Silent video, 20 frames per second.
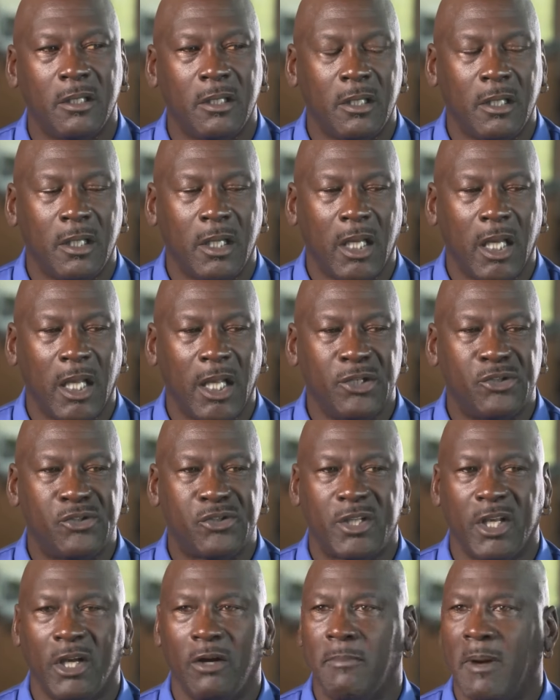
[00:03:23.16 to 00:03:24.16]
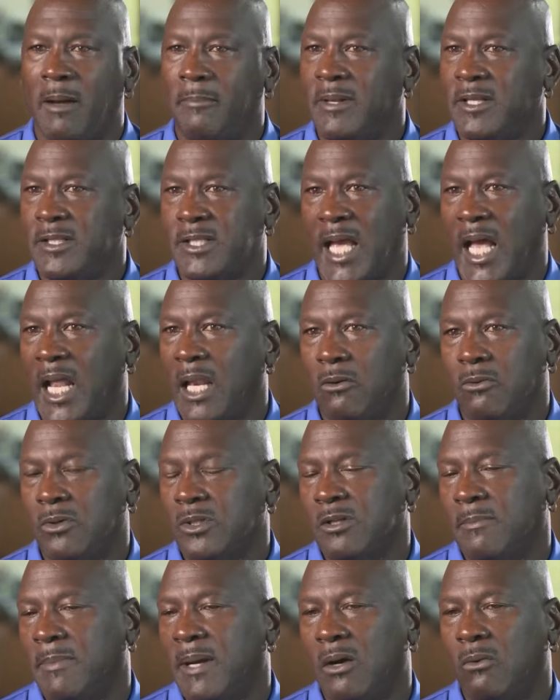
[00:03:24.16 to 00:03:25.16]
within the industry, Michael Jordan has
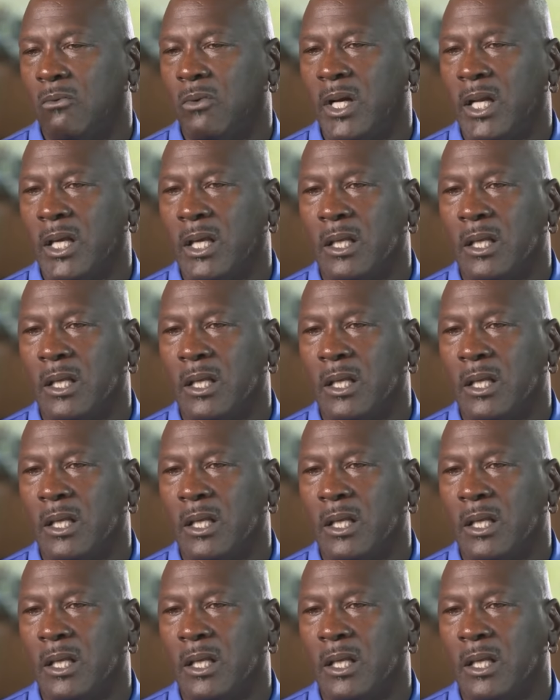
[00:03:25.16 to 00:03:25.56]
maintained close